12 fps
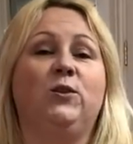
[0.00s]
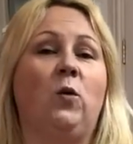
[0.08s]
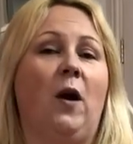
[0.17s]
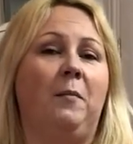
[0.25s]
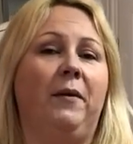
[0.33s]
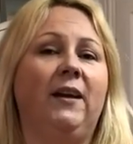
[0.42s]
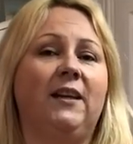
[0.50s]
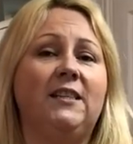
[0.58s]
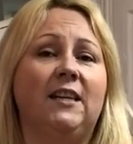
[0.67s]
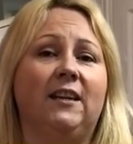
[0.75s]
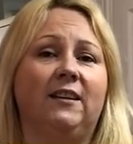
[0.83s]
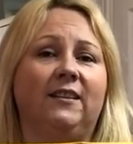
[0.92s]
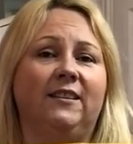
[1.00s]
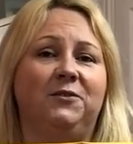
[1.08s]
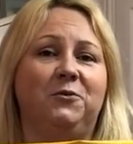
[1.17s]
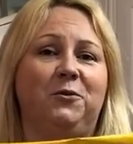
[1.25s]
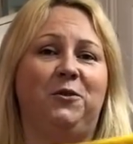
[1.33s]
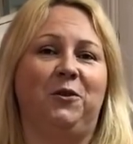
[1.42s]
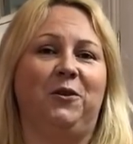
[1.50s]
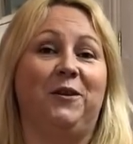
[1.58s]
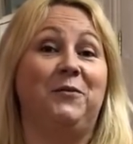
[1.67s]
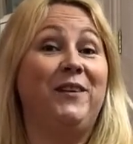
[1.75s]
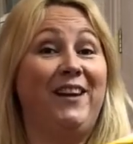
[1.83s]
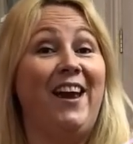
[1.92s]
Quite big, isn't it? His new
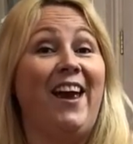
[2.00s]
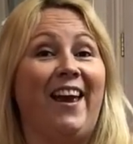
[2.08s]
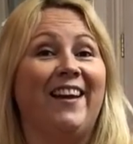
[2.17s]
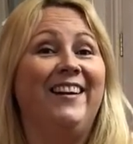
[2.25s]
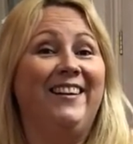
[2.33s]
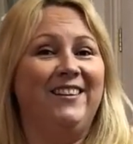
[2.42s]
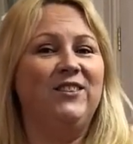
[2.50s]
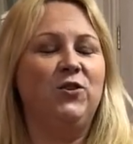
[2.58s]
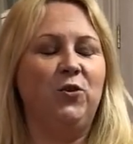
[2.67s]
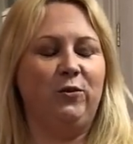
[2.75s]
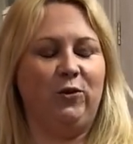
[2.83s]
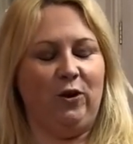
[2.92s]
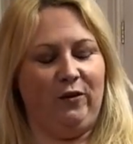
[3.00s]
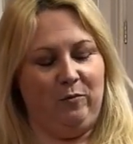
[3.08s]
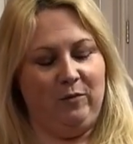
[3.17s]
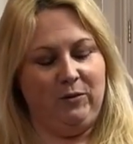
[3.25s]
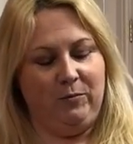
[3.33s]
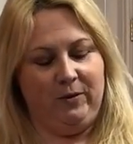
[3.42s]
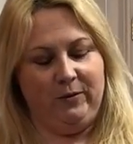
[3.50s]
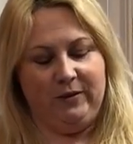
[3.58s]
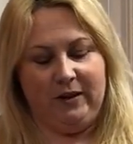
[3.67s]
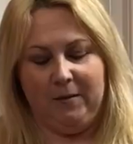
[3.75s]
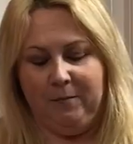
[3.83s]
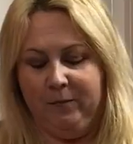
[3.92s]
toy. But yeah, it's a new toy for Mr.
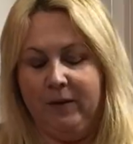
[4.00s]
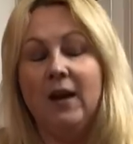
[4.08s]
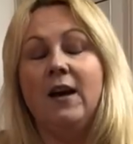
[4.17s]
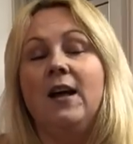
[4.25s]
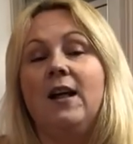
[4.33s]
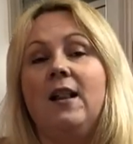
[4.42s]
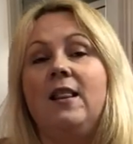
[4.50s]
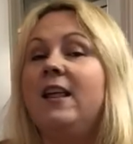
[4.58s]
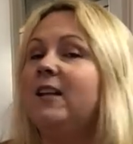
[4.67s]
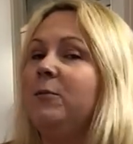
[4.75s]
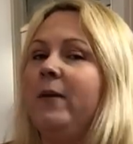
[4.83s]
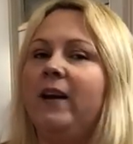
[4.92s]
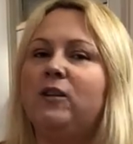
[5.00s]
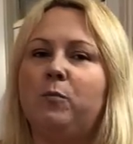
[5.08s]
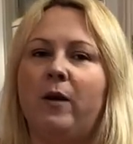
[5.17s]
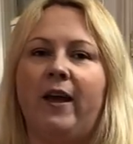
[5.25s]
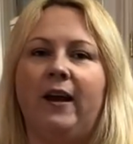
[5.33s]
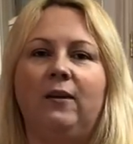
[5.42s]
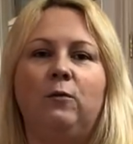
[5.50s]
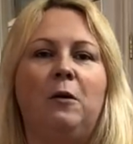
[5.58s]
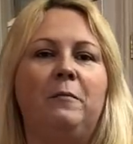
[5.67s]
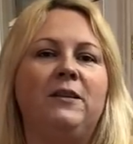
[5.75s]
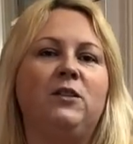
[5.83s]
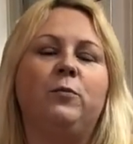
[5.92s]
Producer. Let me explain
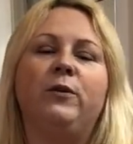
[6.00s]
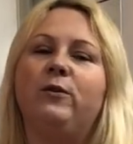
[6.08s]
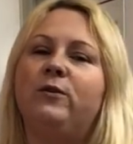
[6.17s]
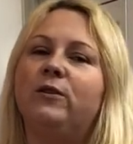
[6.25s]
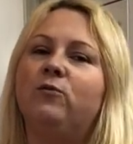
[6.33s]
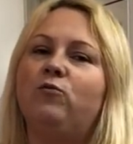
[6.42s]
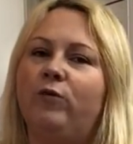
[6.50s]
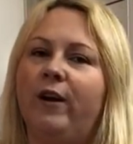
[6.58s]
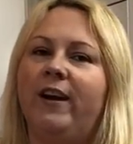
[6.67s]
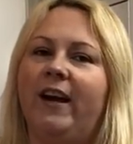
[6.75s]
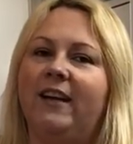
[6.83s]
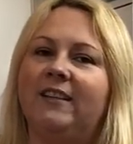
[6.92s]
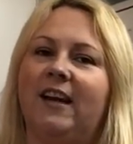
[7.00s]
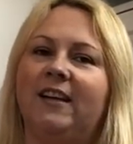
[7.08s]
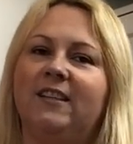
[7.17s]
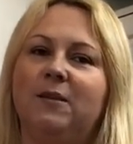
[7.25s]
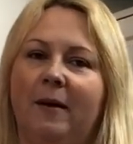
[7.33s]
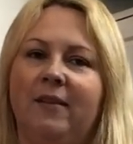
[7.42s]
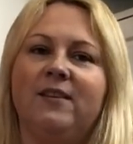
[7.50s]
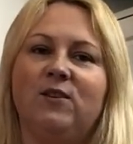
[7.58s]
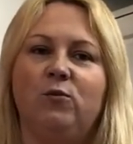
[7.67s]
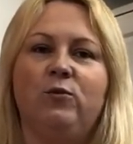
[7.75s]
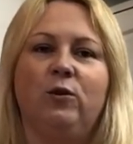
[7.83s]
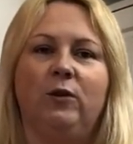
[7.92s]
why Mr. Producer is really excited about this
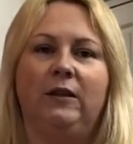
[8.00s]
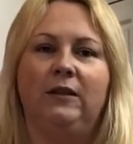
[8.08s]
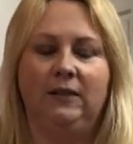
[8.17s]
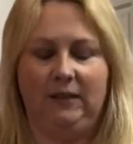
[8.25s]
new toy.